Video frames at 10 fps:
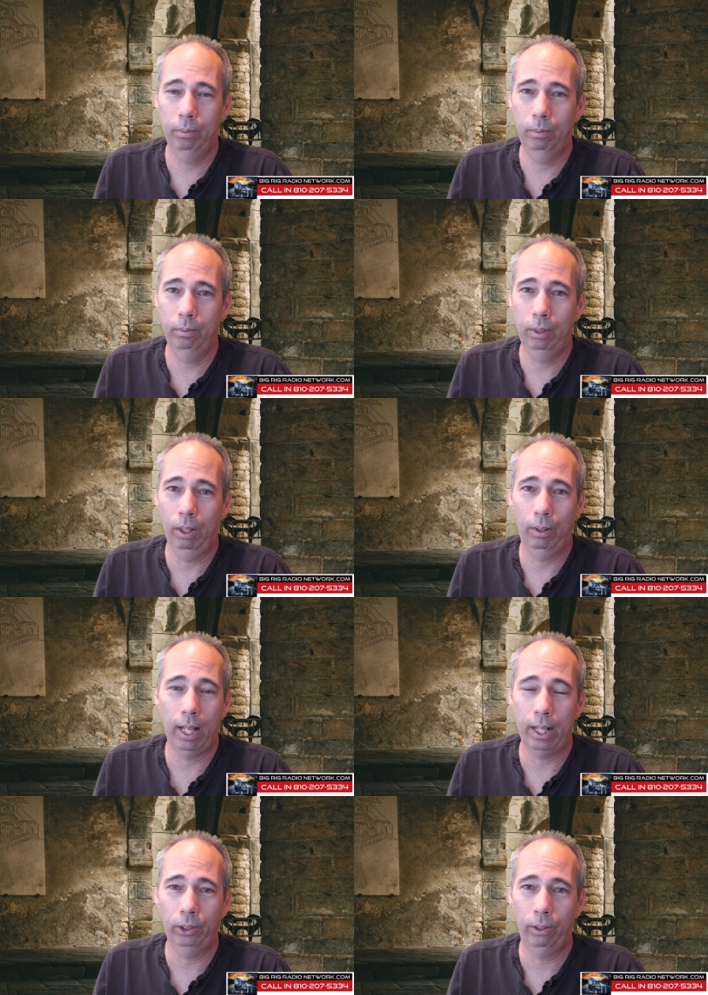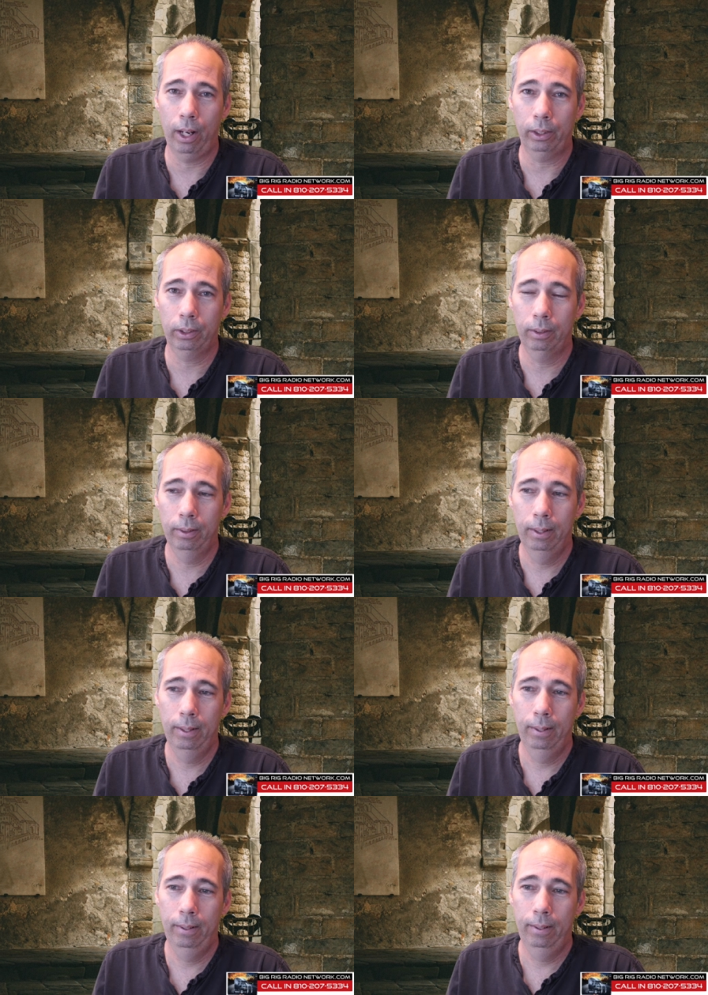you know a lot of trucks
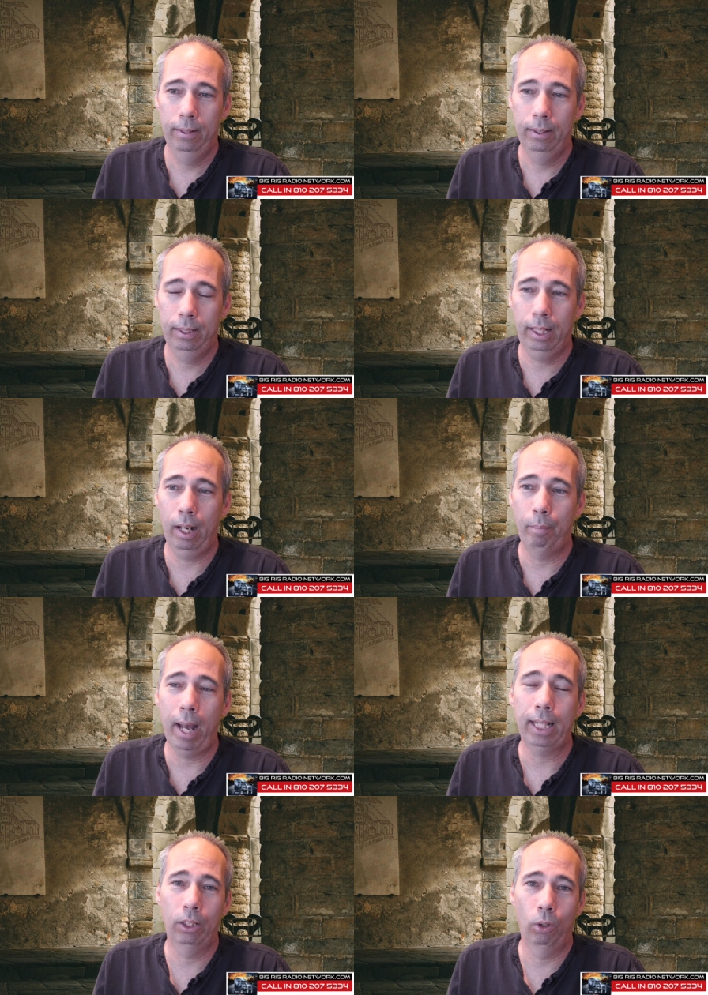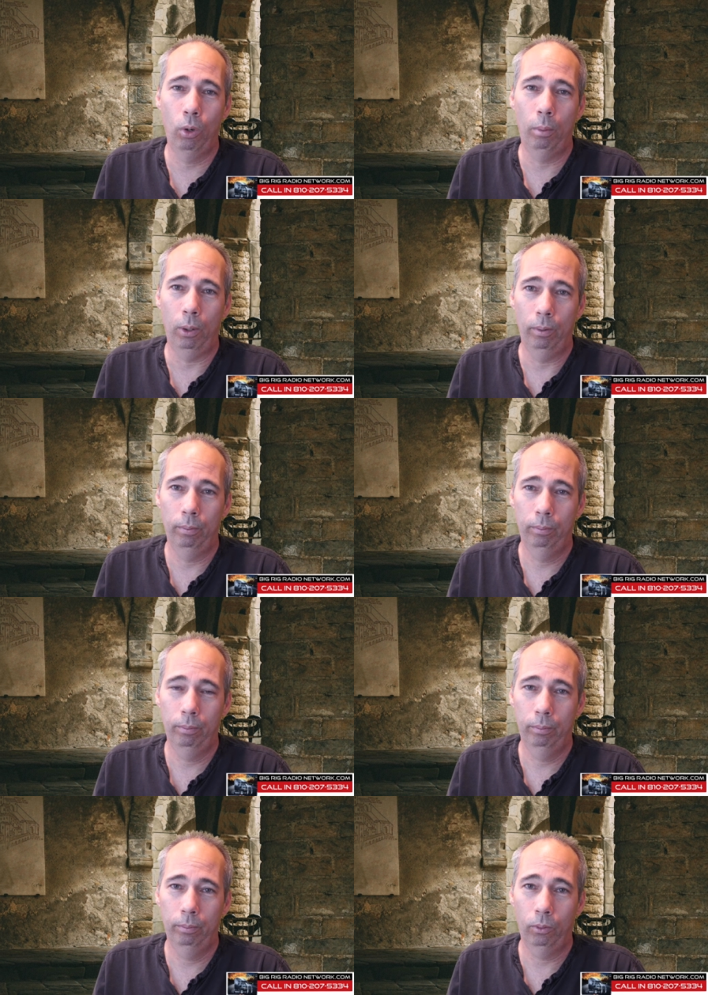to get it back to yeah. normal
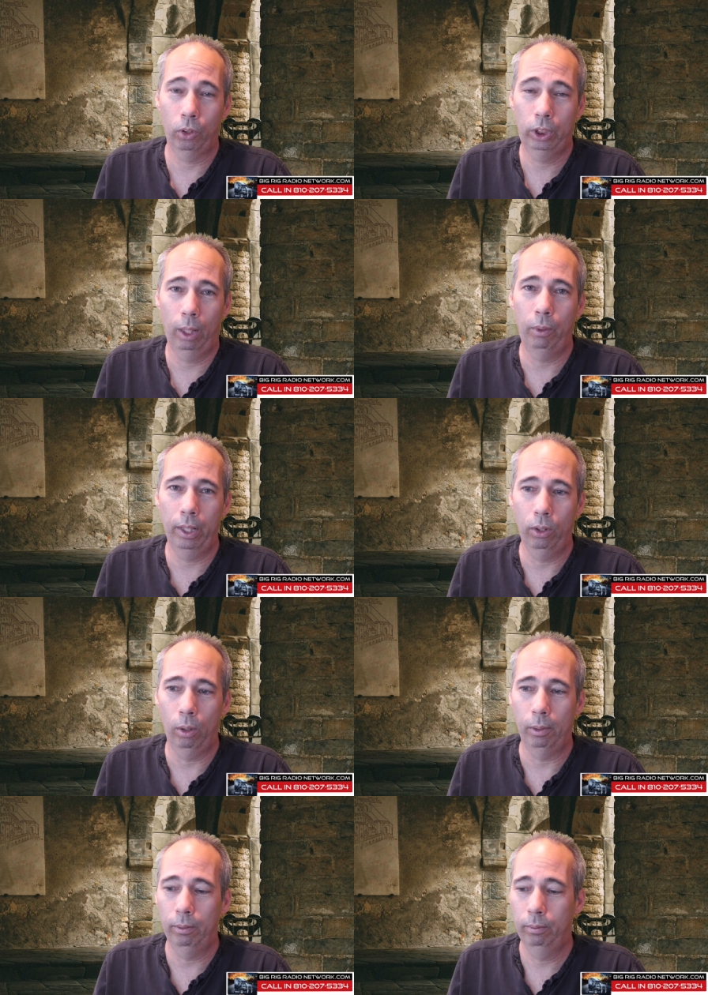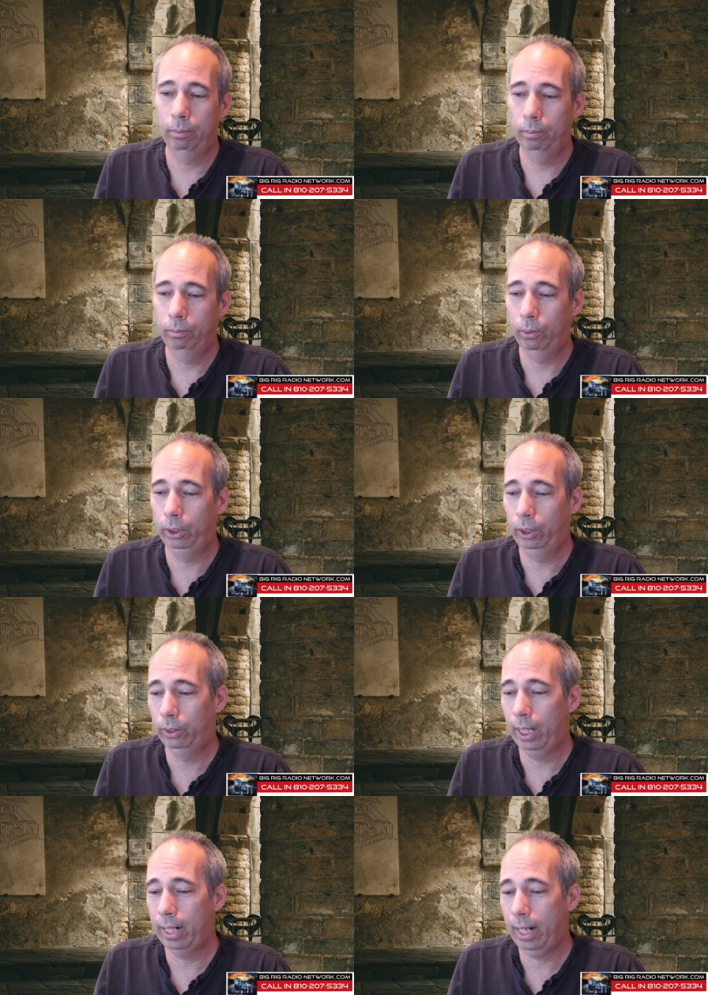or somewhat normal. Would you
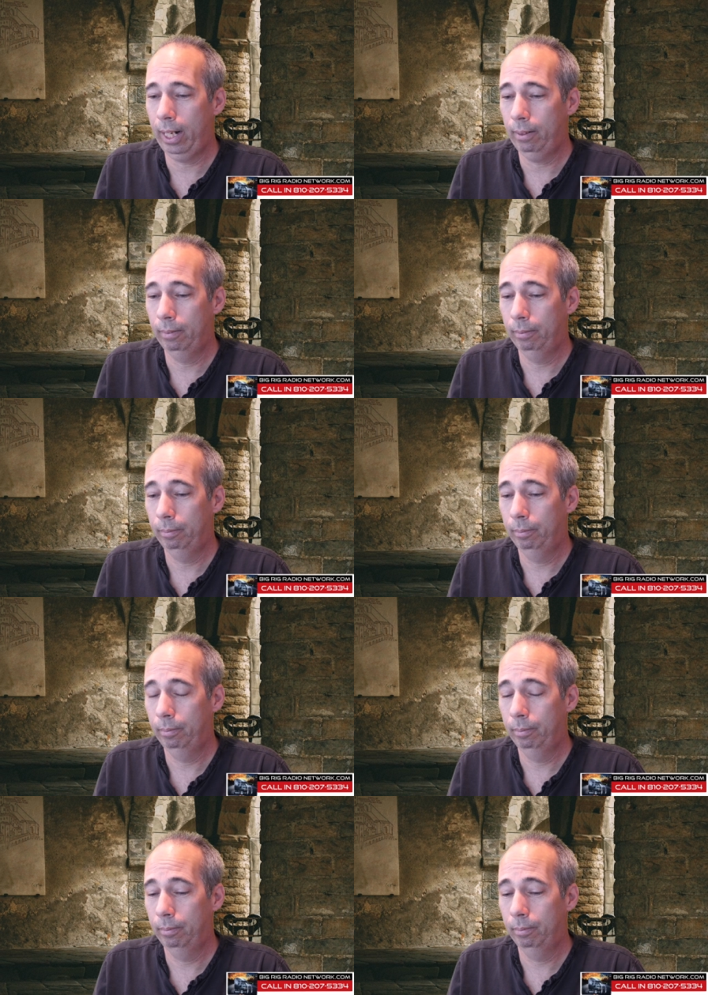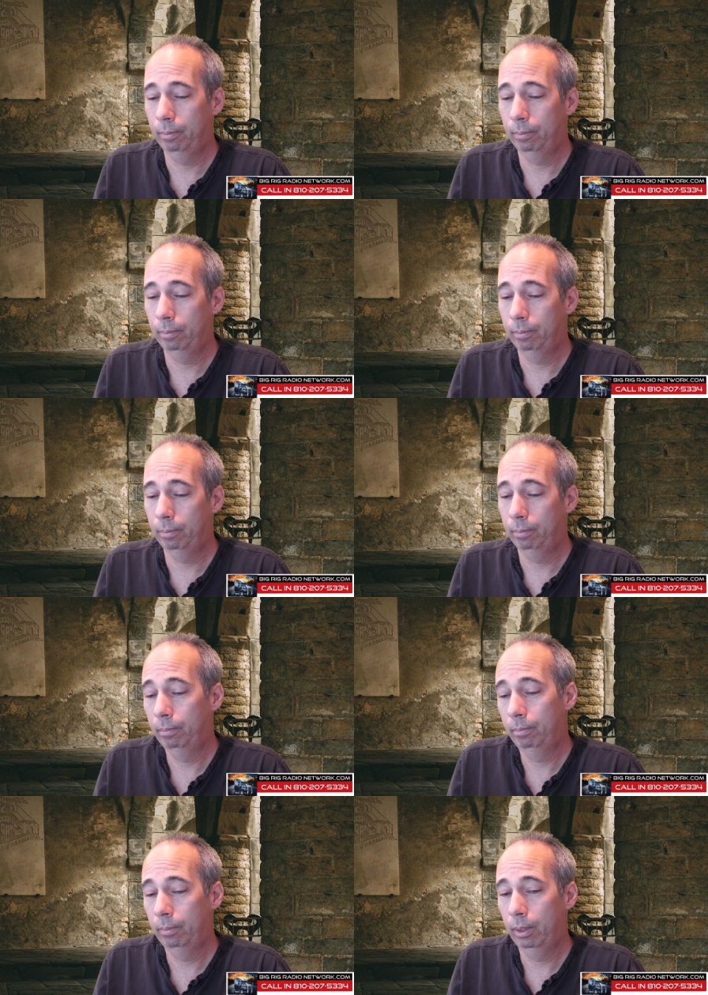agree on that?
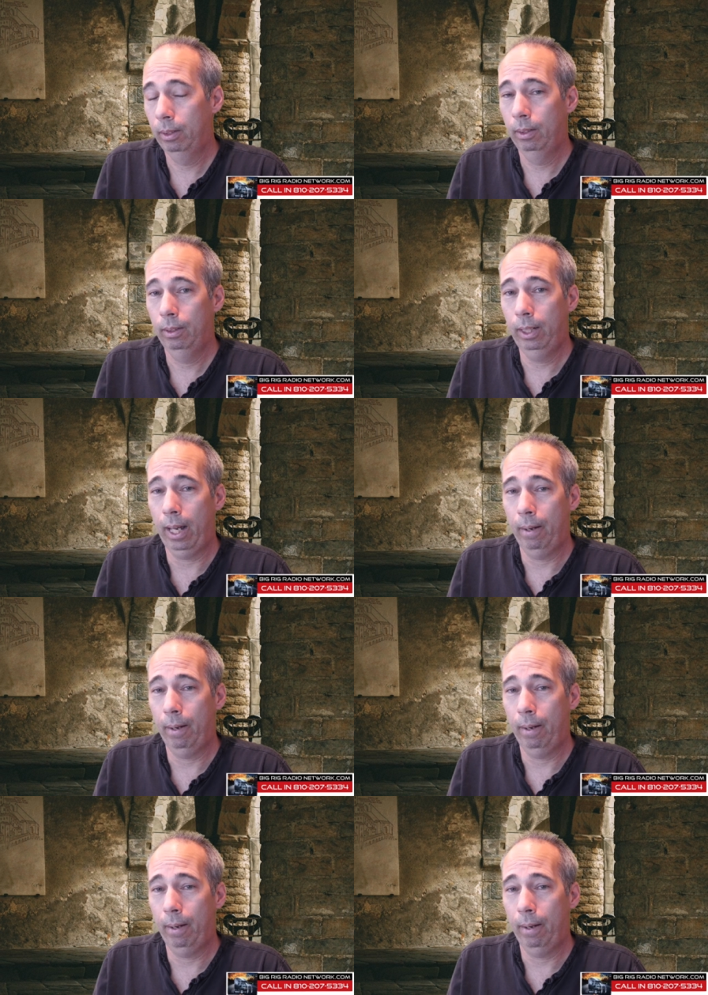Yeah. Yeah.